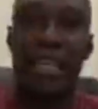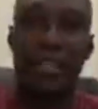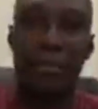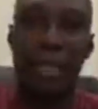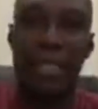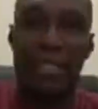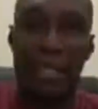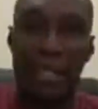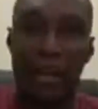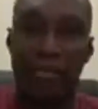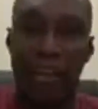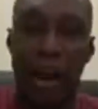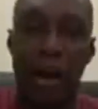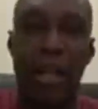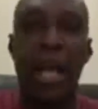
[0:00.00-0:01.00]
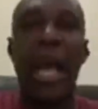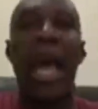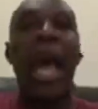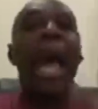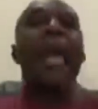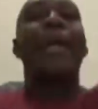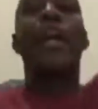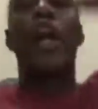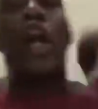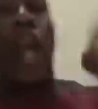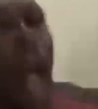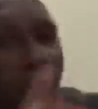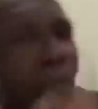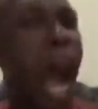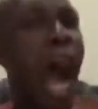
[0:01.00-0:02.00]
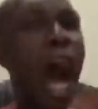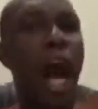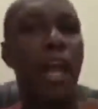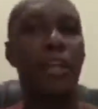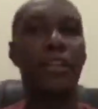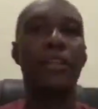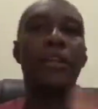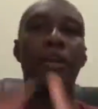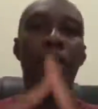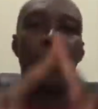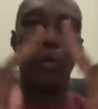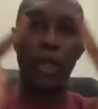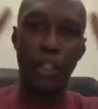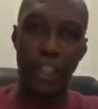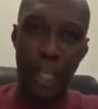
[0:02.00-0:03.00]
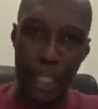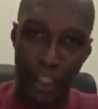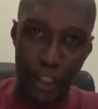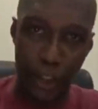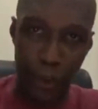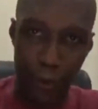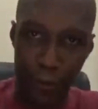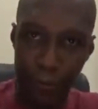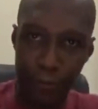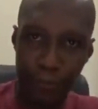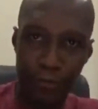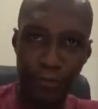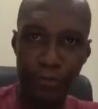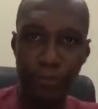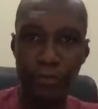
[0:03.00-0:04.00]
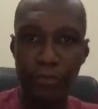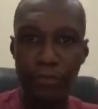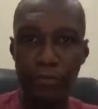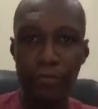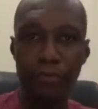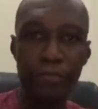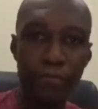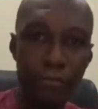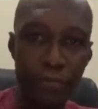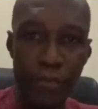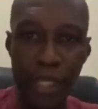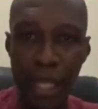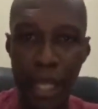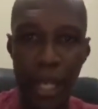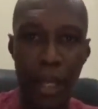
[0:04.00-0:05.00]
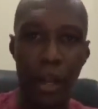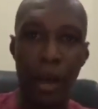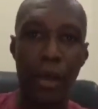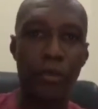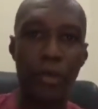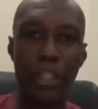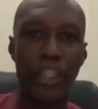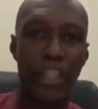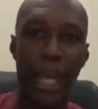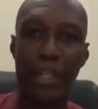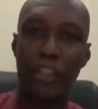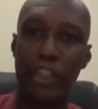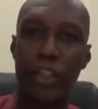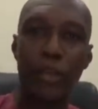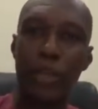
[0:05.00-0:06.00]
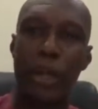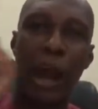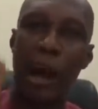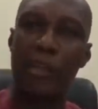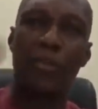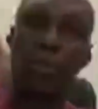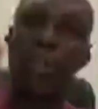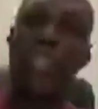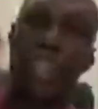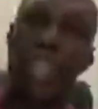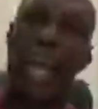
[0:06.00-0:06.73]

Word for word: judgment seat of God and God will judge you. God will judge you. God will